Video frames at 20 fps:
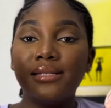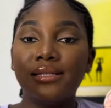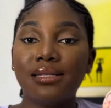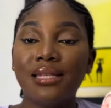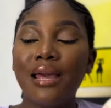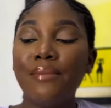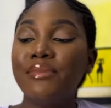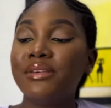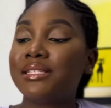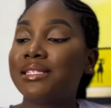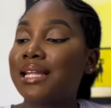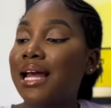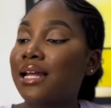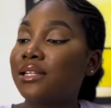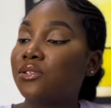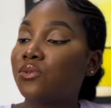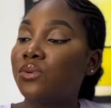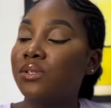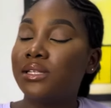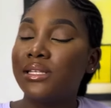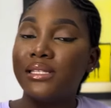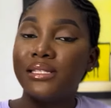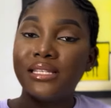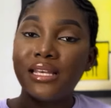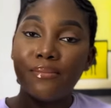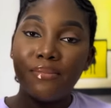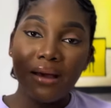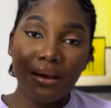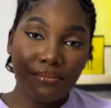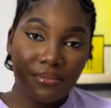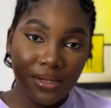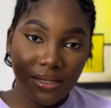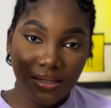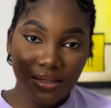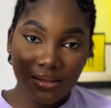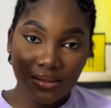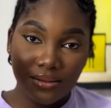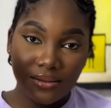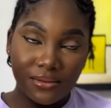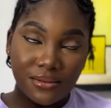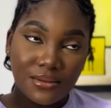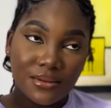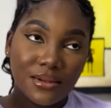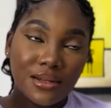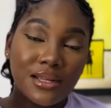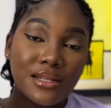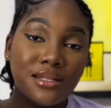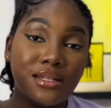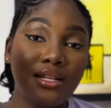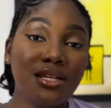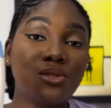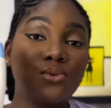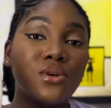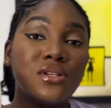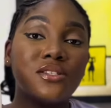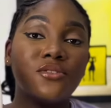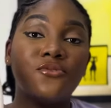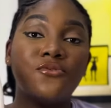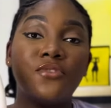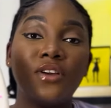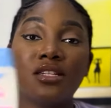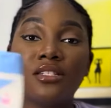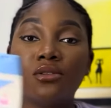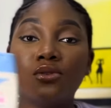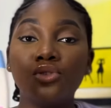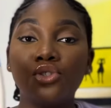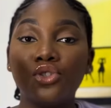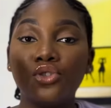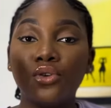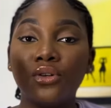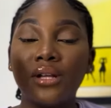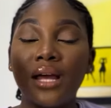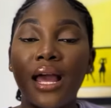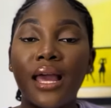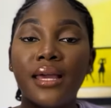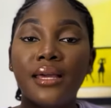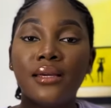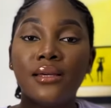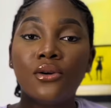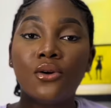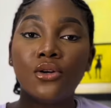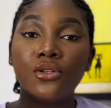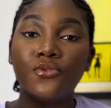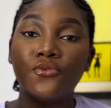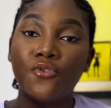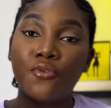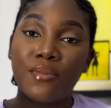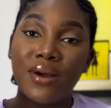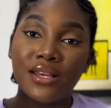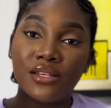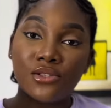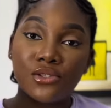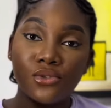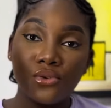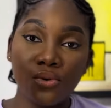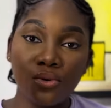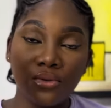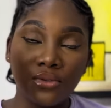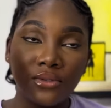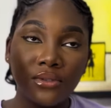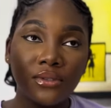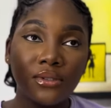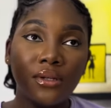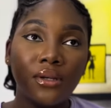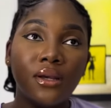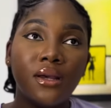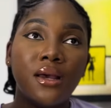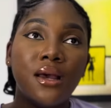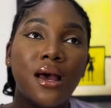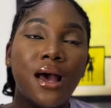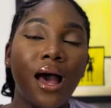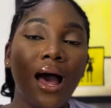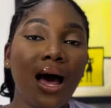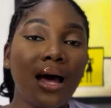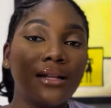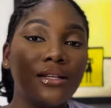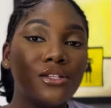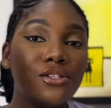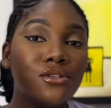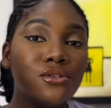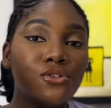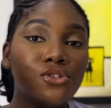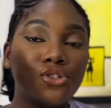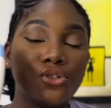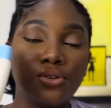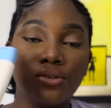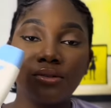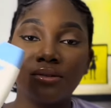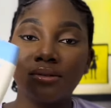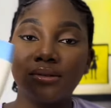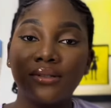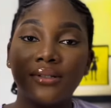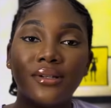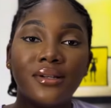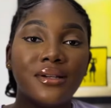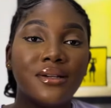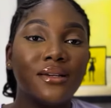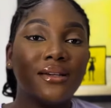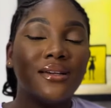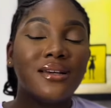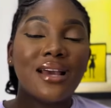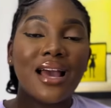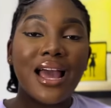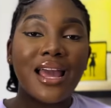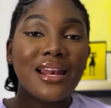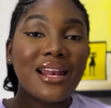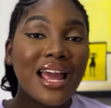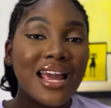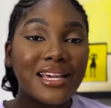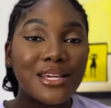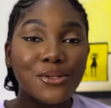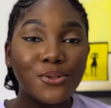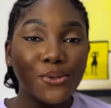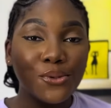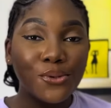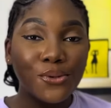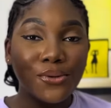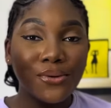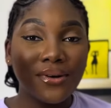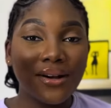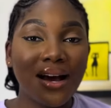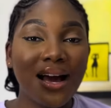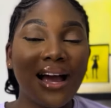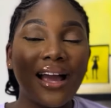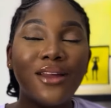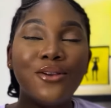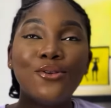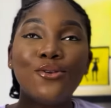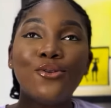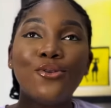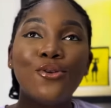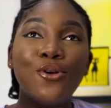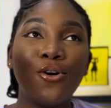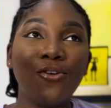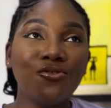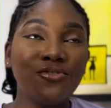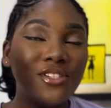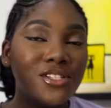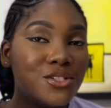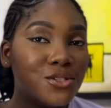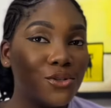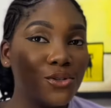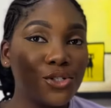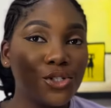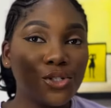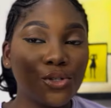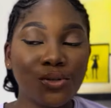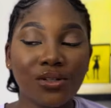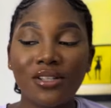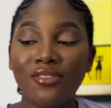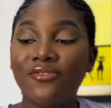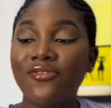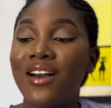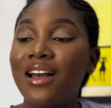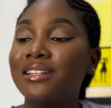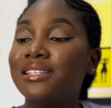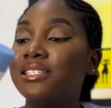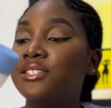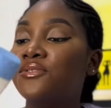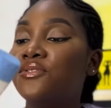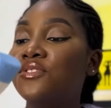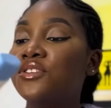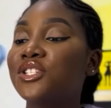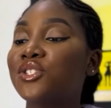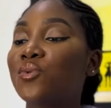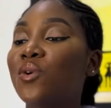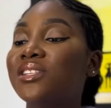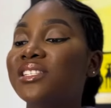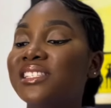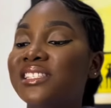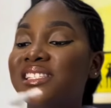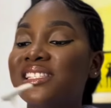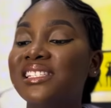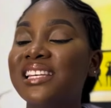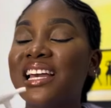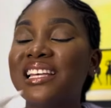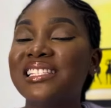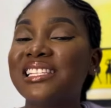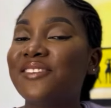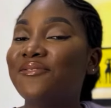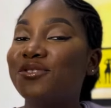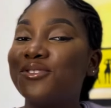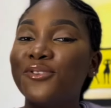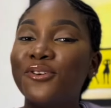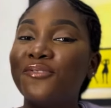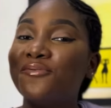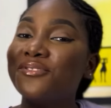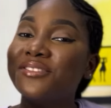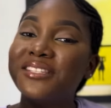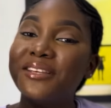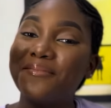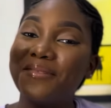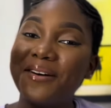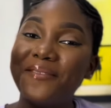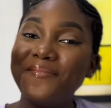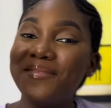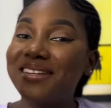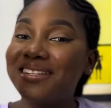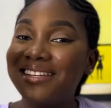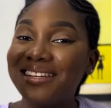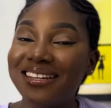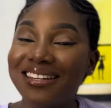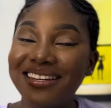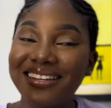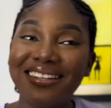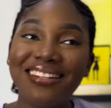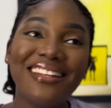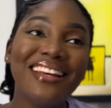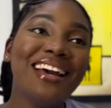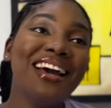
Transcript: let me start with this Sebamed. This was the first lotion I got for my son. This lotion, I like it though. I love this lotion. In fact, it's finished. What is inside safe? It's not even Sebamed again.